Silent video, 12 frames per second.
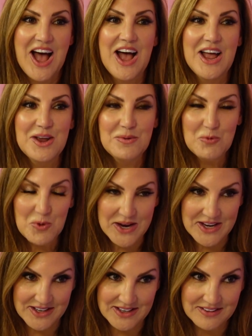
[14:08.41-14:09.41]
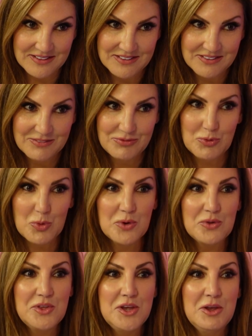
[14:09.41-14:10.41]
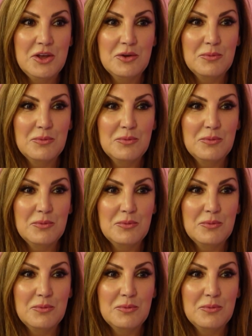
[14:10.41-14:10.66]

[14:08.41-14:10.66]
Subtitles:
I am waiting for the